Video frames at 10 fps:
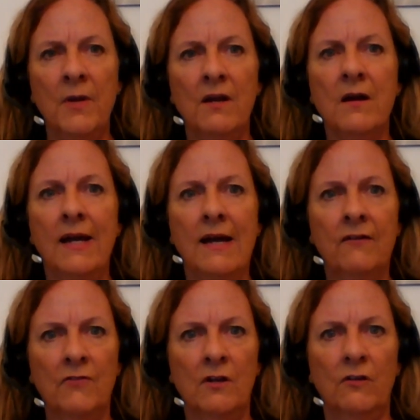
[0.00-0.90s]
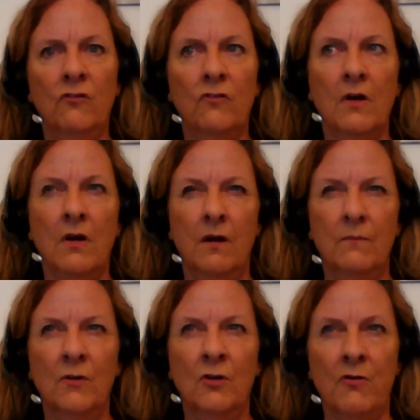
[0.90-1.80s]
mean, I haven't
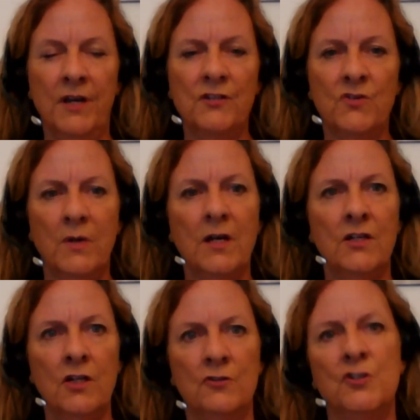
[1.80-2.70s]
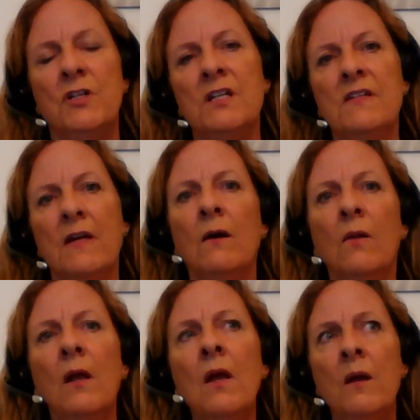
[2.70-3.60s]
gone into it in huge
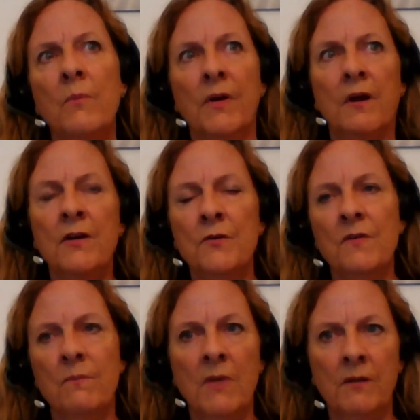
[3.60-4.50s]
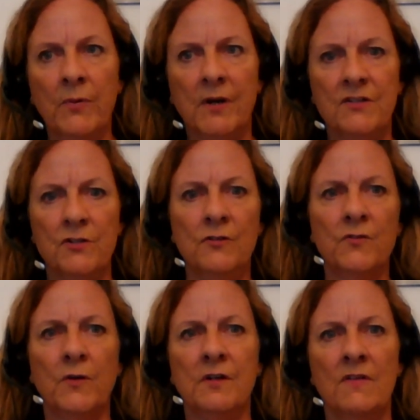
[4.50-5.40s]
detail, but I know that Mint Press
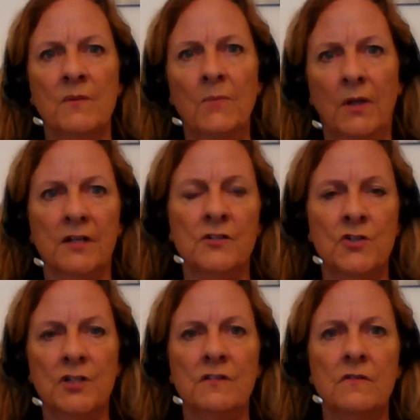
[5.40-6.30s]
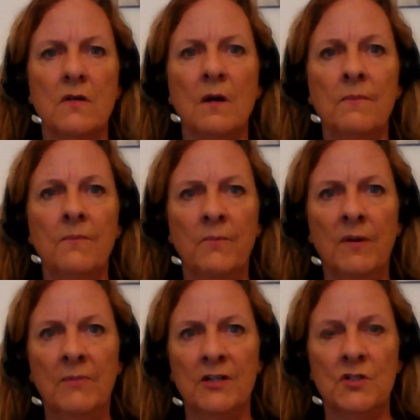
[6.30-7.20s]
News, for example, has just
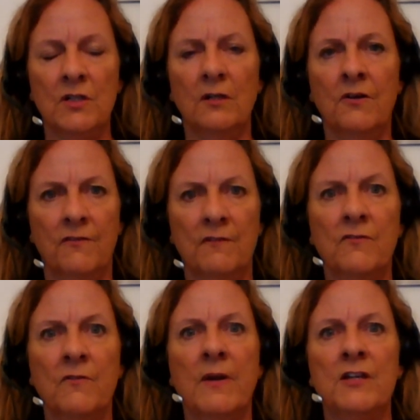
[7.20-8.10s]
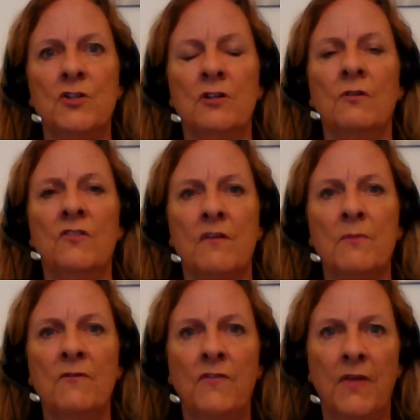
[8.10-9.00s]
published a lot of information on
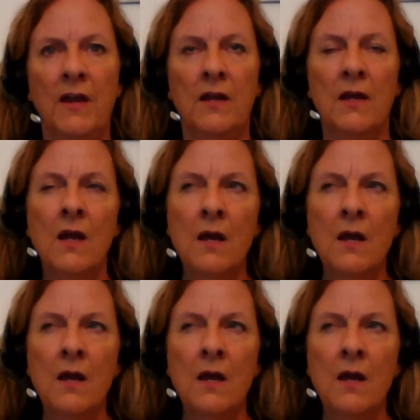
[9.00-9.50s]
some of the